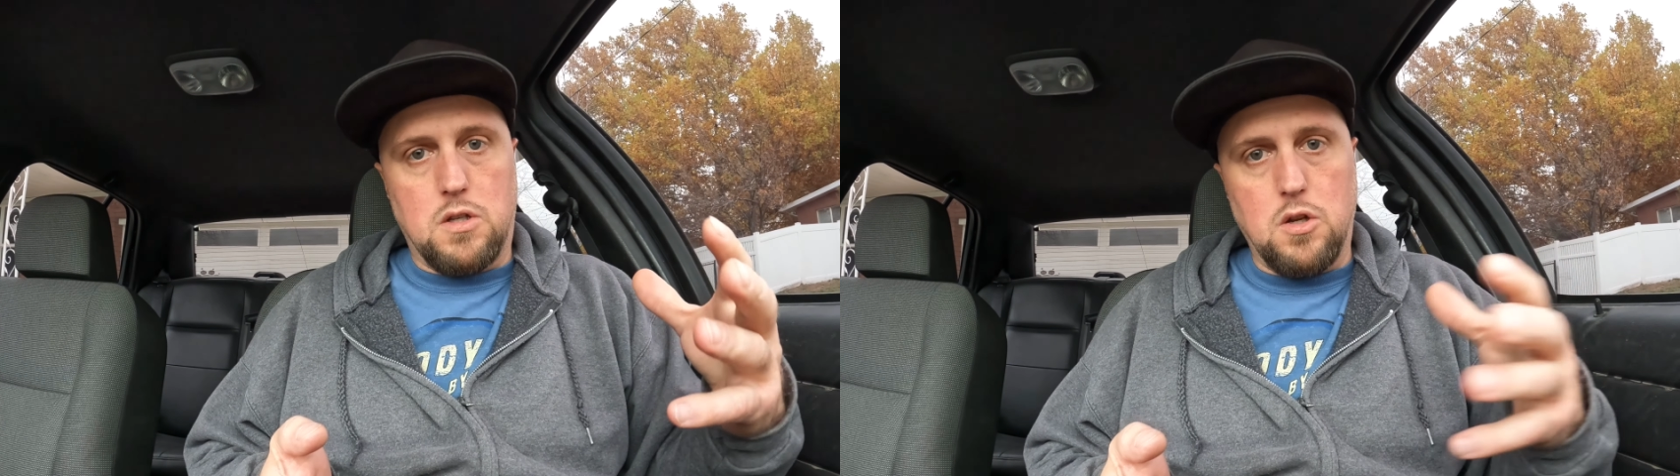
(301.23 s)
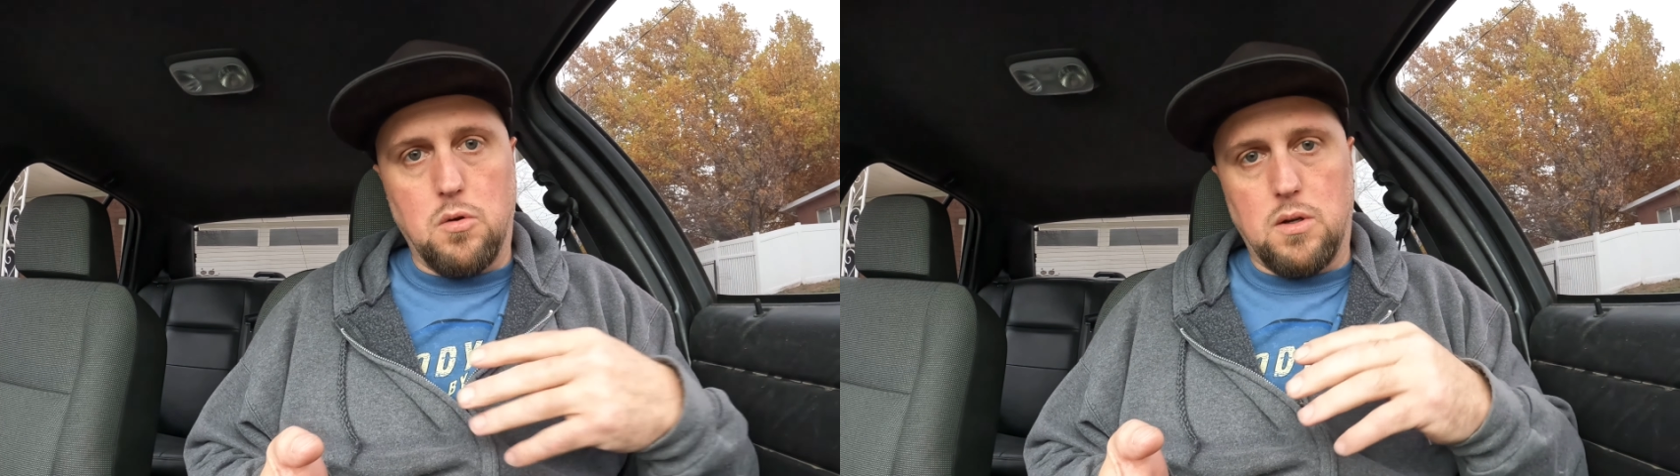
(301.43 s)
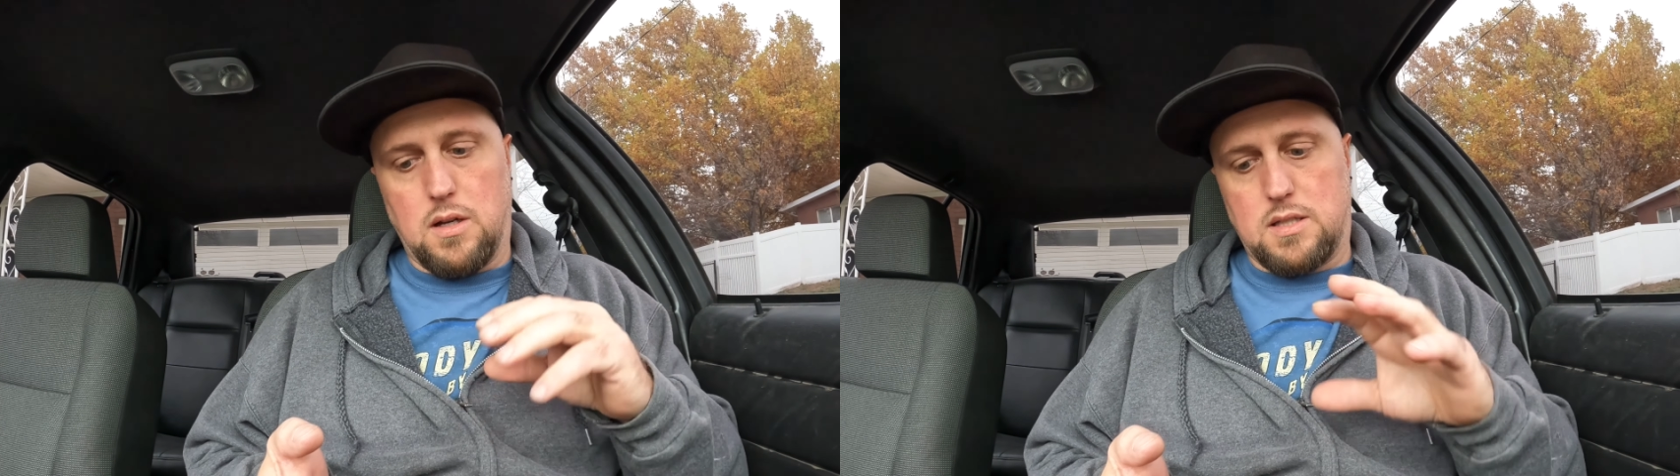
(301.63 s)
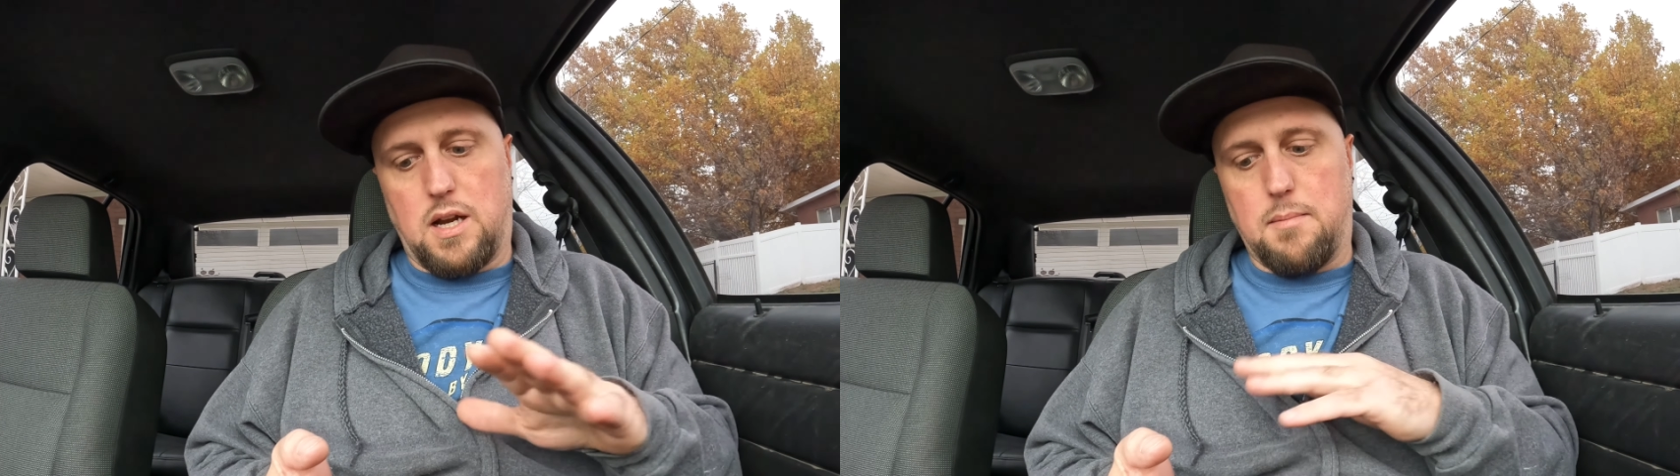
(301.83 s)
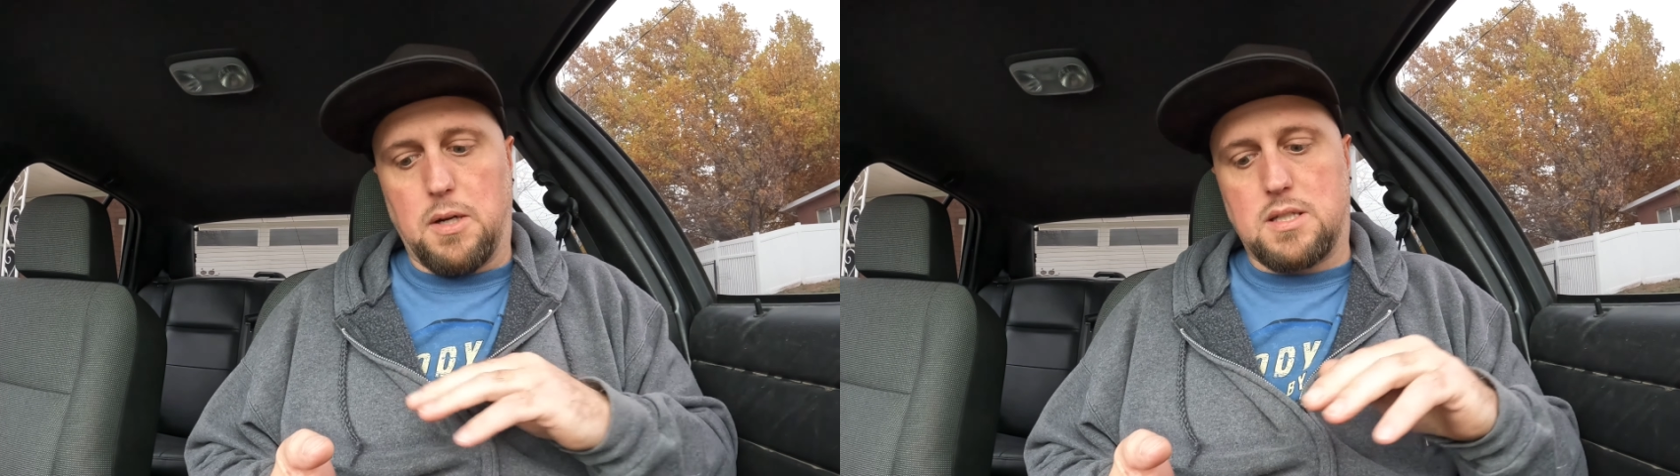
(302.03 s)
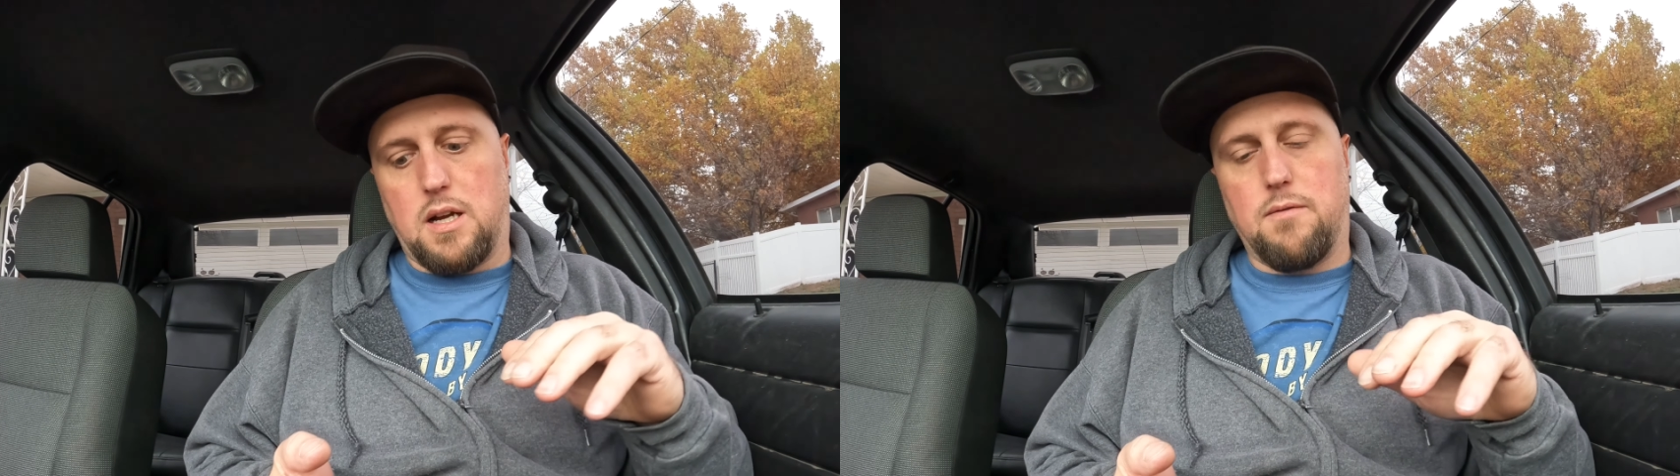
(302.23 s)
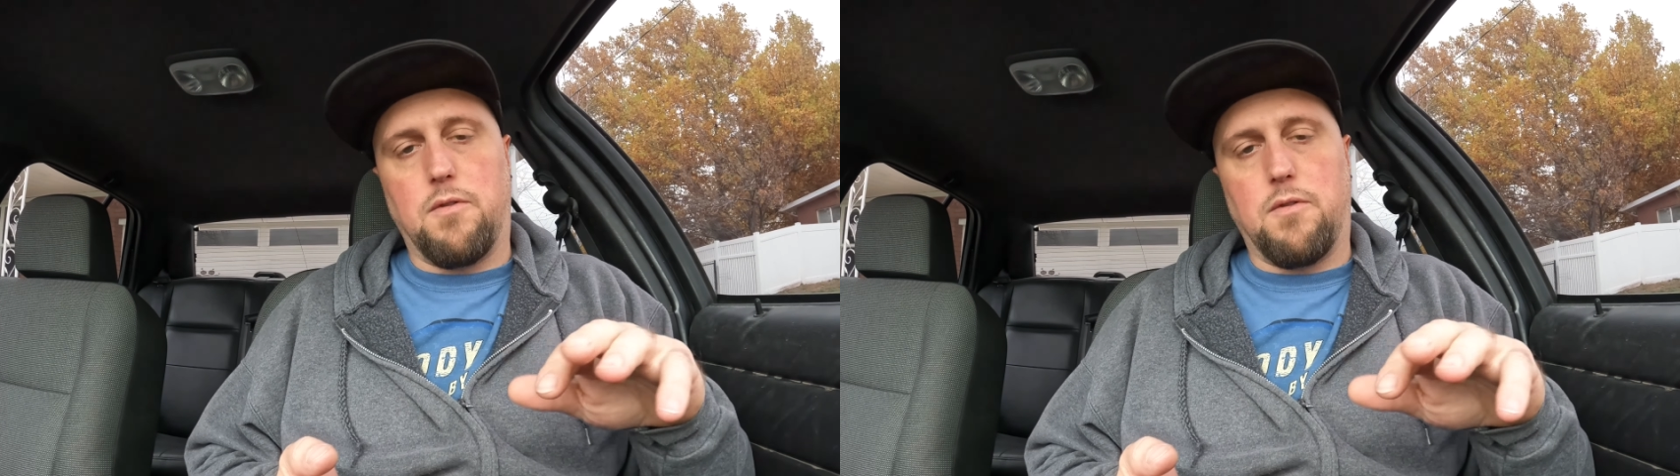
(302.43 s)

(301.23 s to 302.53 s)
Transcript: do a side-by-side